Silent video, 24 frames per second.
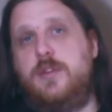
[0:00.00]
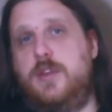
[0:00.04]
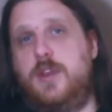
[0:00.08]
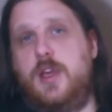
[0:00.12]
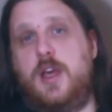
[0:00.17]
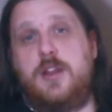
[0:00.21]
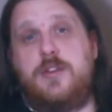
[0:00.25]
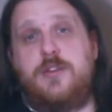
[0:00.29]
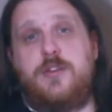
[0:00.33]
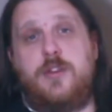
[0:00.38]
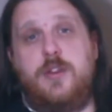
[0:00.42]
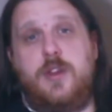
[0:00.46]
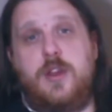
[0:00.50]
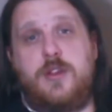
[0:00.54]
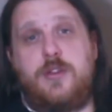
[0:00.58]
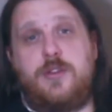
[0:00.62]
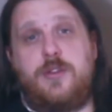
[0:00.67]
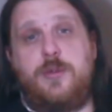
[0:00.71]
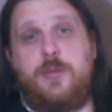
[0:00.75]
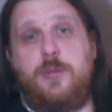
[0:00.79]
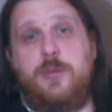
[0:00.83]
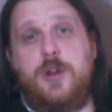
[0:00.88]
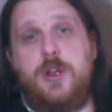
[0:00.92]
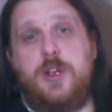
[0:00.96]

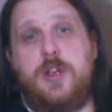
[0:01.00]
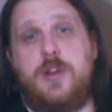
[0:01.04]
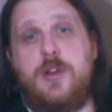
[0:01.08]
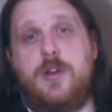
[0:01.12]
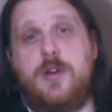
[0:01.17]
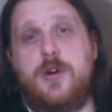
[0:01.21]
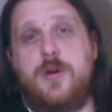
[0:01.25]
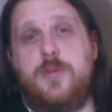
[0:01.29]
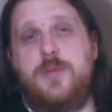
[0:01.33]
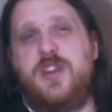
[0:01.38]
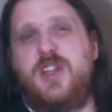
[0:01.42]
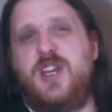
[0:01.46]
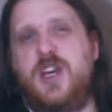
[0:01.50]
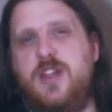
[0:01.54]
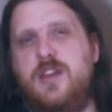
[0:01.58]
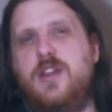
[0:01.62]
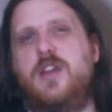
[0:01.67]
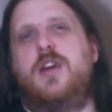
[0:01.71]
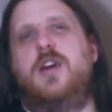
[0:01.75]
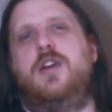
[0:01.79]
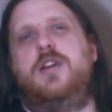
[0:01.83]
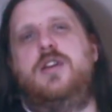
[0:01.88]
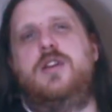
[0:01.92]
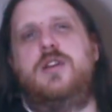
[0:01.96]
that's where you go, but
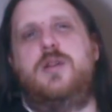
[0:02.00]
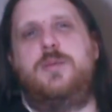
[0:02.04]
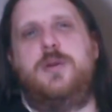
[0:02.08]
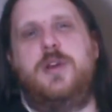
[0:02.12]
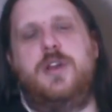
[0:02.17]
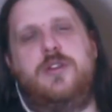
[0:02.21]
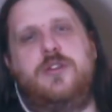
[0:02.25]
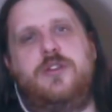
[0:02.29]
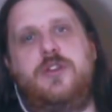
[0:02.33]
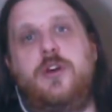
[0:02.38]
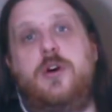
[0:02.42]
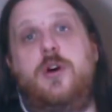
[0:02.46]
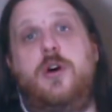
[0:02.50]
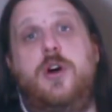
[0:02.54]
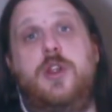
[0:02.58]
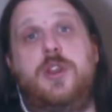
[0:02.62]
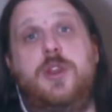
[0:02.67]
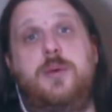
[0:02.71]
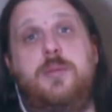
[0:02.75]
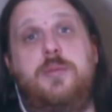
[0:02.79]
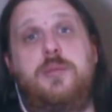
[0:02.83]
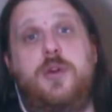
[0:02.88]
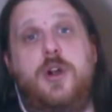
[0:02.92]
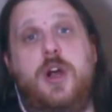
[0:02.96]
that kind of depends
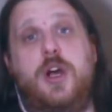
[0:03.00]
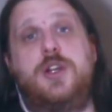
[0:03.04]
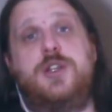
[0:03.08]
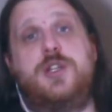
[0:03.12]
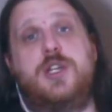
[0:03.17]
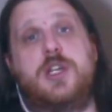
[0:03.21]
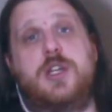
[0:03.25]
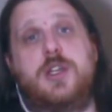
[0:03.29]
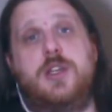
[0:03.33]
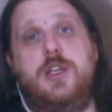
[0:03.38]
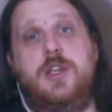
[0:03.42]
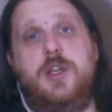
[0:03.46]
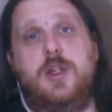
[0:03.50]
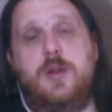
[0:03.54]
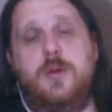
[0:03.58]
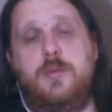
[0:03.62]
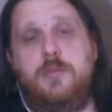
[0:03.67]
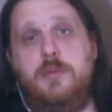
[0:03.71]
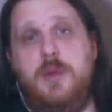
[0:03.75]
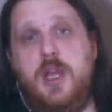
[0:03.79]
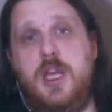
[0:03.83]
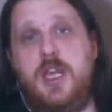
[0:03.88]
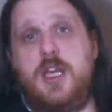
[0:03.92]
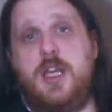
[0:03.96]
on the project that you're
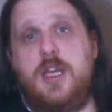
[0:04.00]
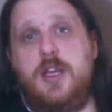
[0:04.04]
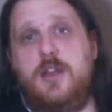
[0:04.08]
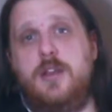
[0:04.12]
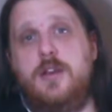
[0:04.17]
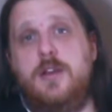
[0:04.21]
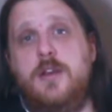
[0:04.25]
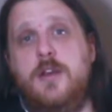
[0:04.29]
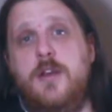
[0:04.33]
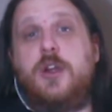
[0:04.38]
making.